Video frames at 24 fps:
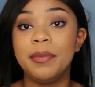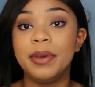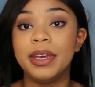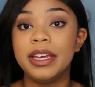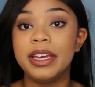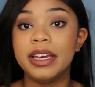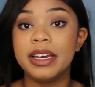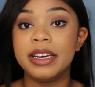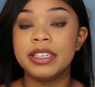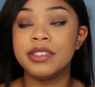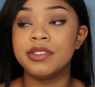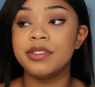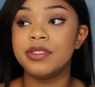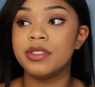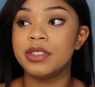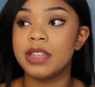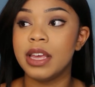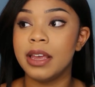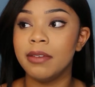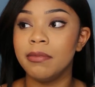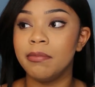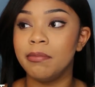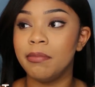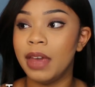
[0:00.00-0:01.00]
because
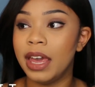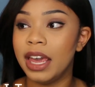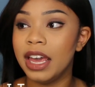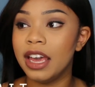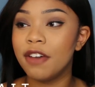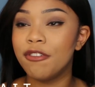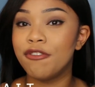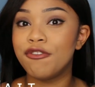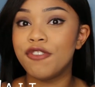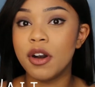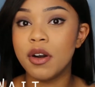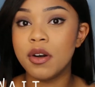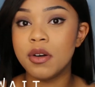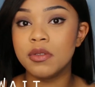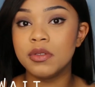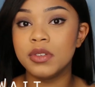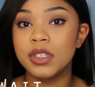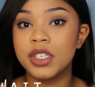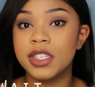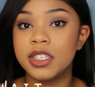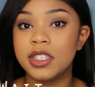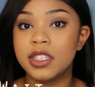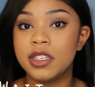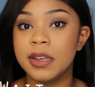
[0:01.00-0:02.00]
they make phones